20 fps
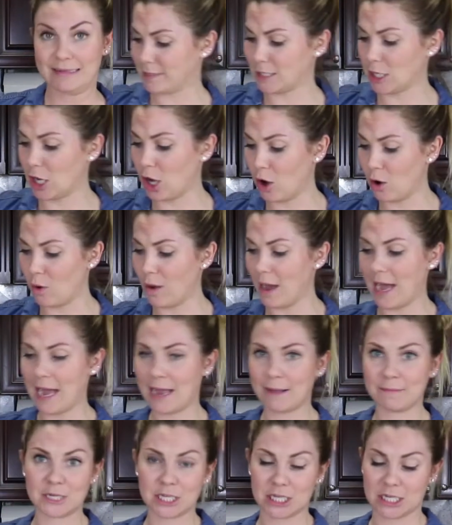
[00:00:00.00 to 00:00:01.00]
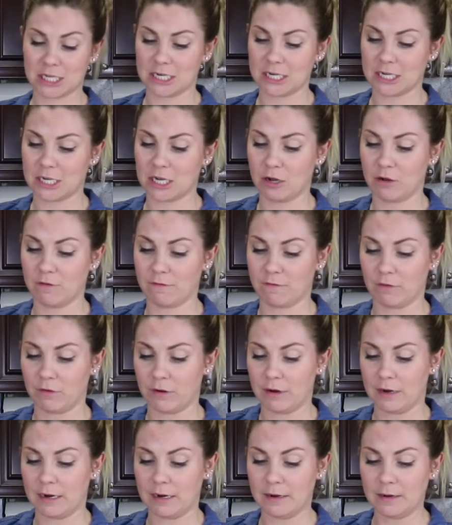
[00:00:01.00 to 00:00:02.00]
so I'm just gonna go for
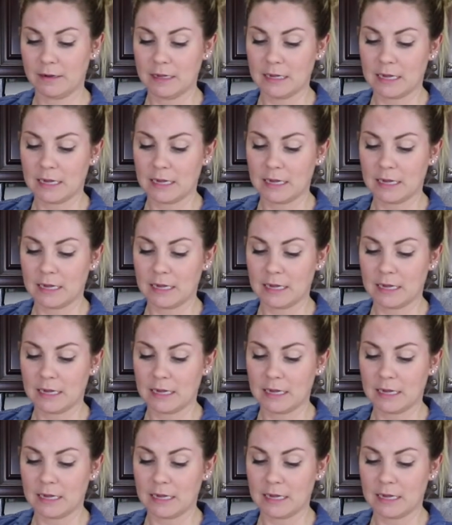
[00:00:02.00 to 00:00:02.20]
it.